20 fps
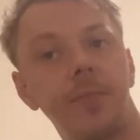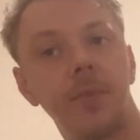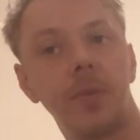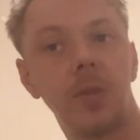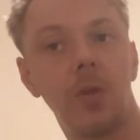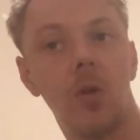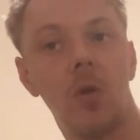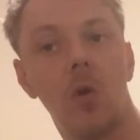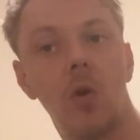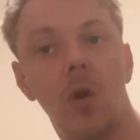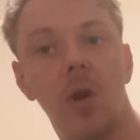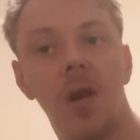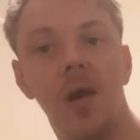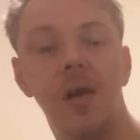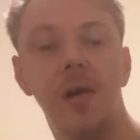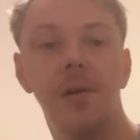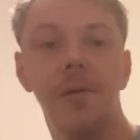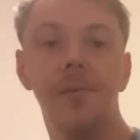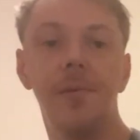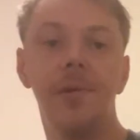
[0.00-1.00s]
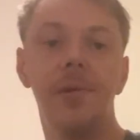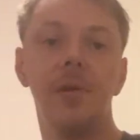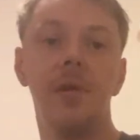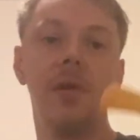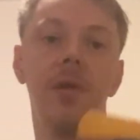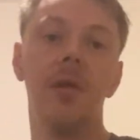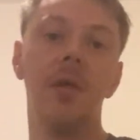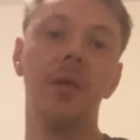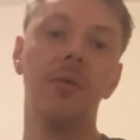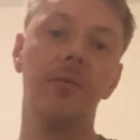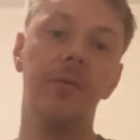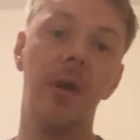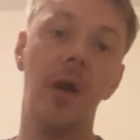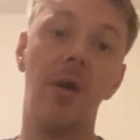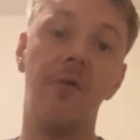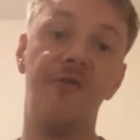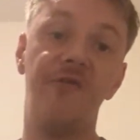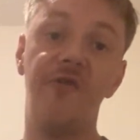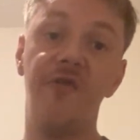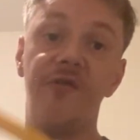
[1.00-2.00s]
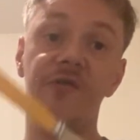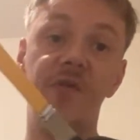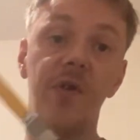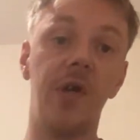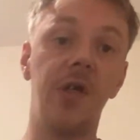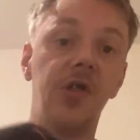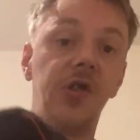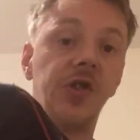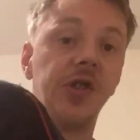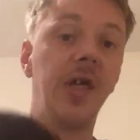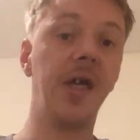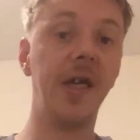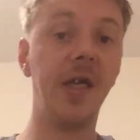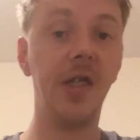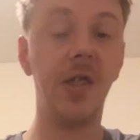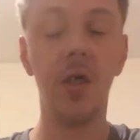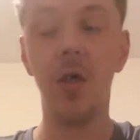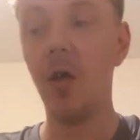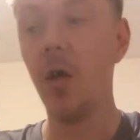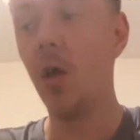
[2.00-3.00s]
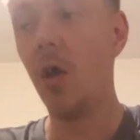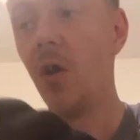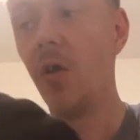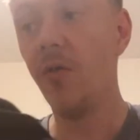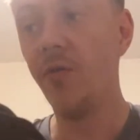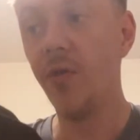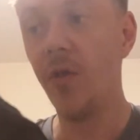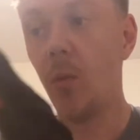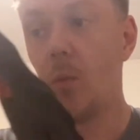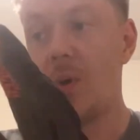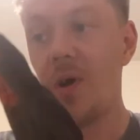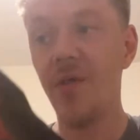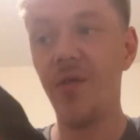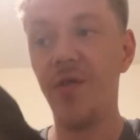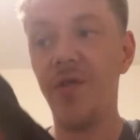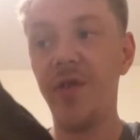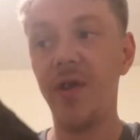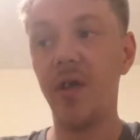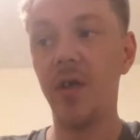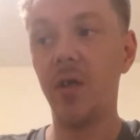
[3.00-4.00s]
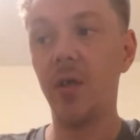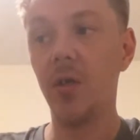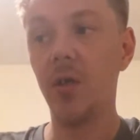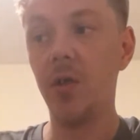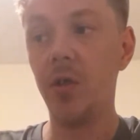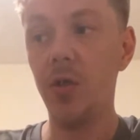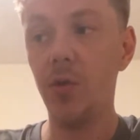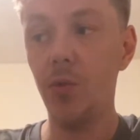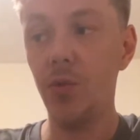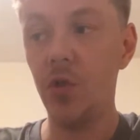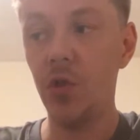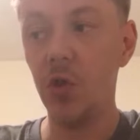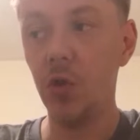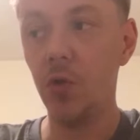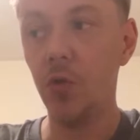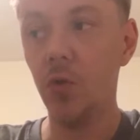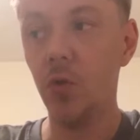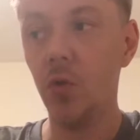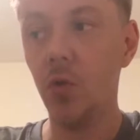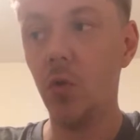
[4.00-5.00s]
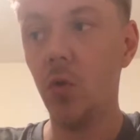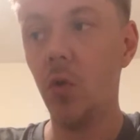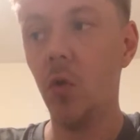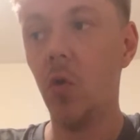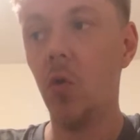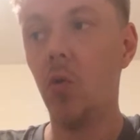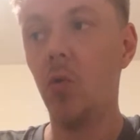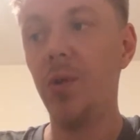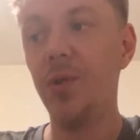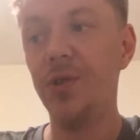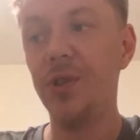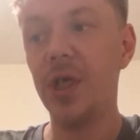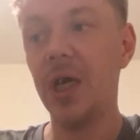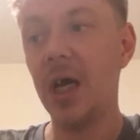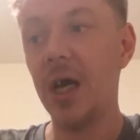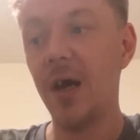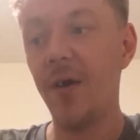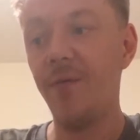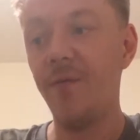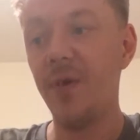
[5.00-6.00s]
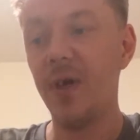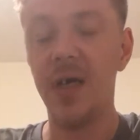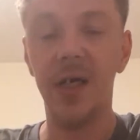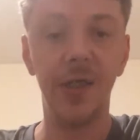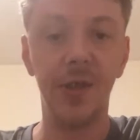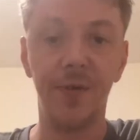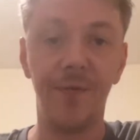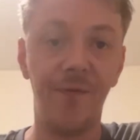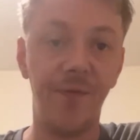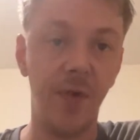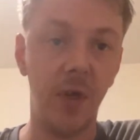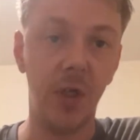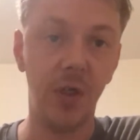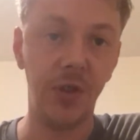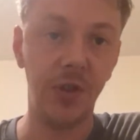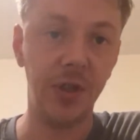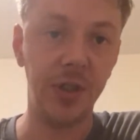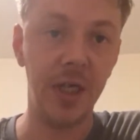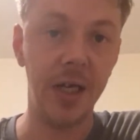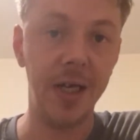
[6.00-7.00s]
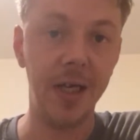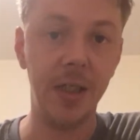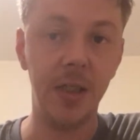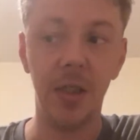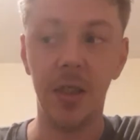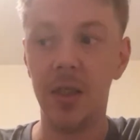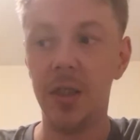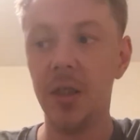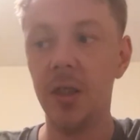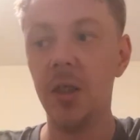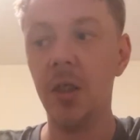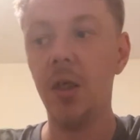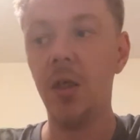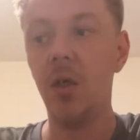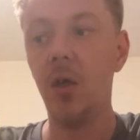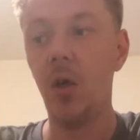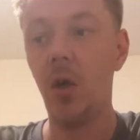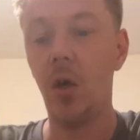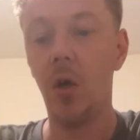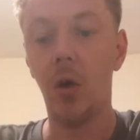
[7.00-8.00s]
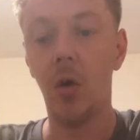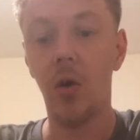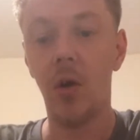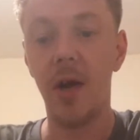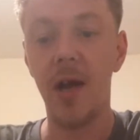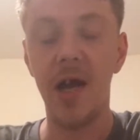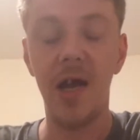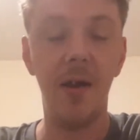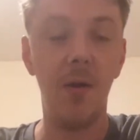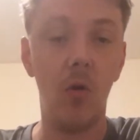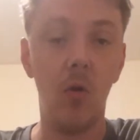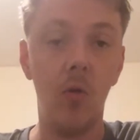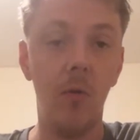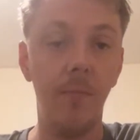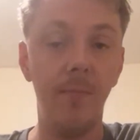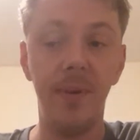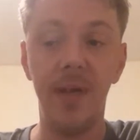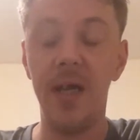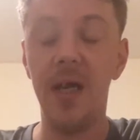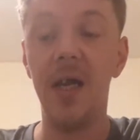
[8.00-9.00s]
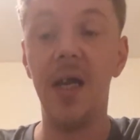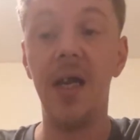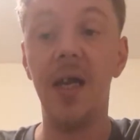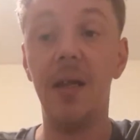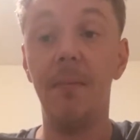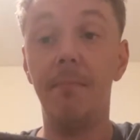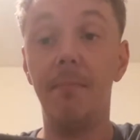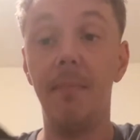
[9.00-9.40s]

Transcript: alright, now for first aid, the one thing you should always have as a first aider, alright, albeit in